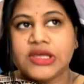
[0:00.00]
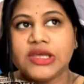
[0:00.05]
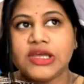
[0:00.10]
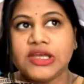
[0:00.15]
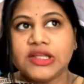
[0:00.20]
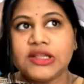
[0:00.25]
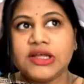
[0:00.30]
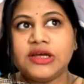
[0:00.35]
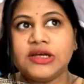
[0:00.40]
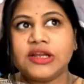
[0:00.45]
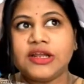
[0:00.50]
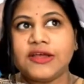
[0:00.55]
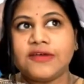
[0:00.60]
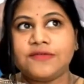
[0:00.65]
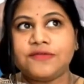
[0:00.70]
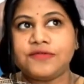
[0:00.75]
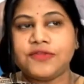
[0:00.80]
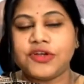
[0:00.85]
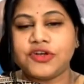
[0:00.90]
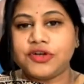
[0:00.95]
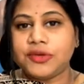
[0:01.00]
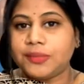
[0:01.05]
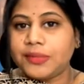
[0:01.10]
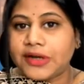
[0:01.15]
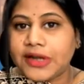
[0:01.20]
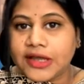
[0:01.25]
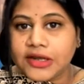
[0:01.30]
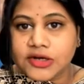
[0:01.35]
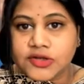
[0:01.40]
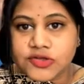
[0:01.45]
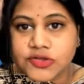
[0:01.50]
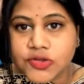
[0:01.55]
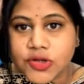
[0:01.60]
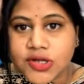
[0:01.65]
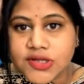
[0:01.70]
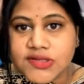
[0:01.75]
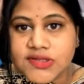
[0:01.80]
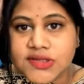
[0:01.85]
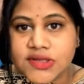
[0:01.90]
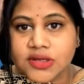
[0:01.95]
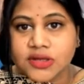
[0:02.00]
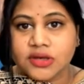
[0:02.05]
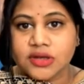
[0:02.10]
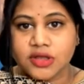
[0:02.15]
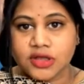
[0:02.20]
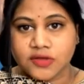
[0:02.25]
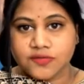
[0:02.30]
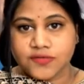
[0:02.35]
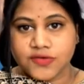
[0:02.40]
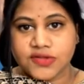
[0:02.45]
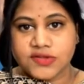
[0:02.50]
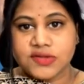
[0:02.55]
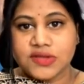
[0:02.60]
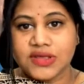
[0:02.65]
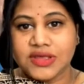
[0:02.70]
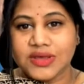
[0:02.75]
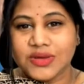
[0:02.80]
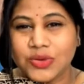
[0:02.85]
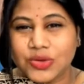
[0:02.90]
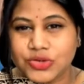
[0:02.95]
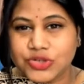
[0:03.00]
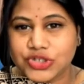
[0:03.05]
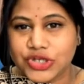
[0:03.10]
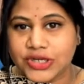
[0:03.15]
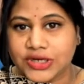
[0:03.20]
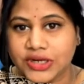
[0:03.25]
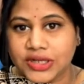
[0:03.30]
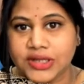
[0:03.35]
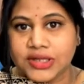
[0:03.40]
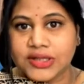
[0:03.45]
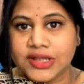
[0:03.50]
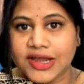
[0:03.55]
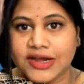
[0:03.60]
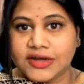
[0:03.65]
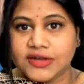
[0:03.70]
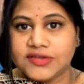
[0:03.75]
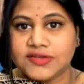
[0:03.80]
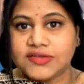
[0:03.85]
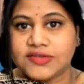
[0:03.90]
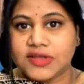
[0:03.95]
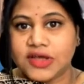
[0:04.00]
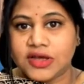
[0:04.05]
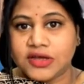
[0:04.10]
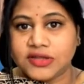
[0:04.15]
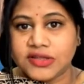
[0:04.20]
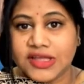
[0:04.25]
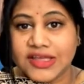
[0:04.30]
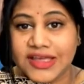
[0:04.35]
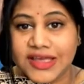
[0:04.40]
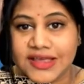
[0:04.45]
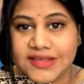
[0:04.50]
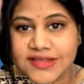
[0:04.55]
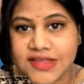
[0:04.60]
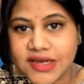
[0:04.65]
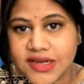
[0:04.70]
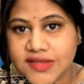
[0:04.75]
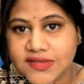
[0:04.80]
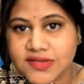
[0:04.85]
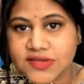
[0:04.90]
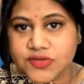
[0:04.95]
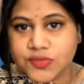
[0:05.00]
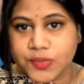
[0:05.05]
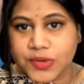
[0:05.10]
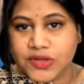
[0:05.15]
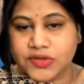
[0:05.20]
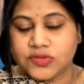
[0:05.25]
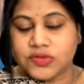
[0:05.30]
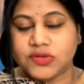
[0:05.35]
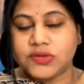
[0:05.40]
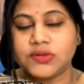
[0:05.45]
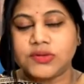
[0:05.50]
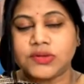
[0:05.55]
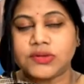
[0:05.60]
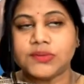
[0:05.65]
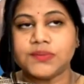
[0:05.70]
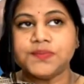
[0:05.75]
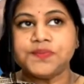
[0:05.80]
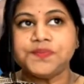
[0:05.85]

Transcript: Either if the triple line is not seen, if it's echogenic, that is the haziness is present,